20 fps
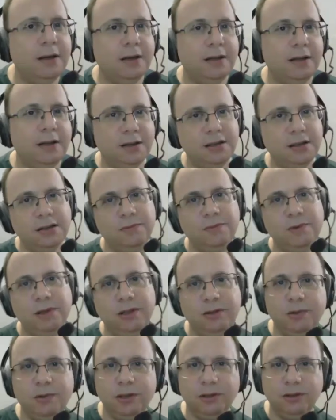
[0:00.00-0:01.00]
this is where
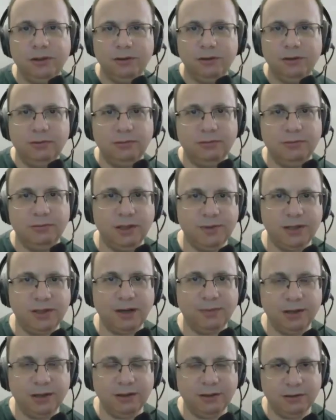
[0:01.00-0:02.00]
you want to keep
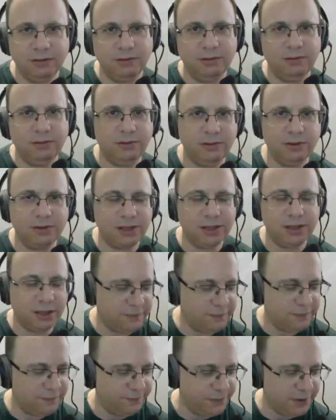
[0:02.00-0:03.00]
something to
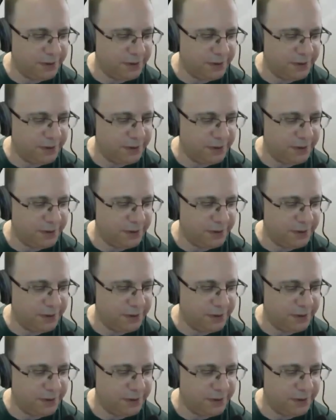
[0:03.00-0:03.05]
yourself.